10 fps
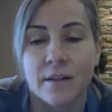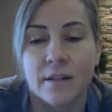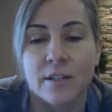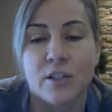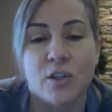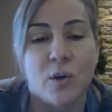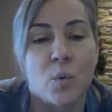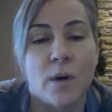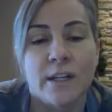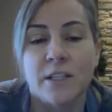So you don't
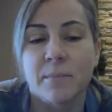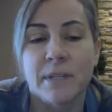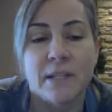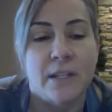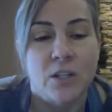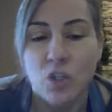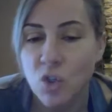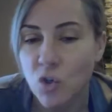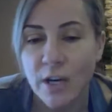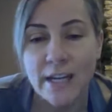want it to be
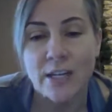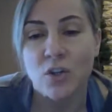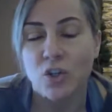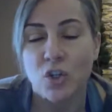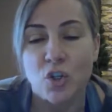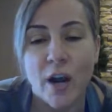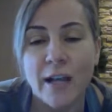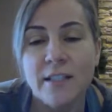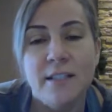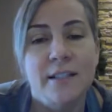strained or
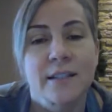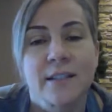stressed.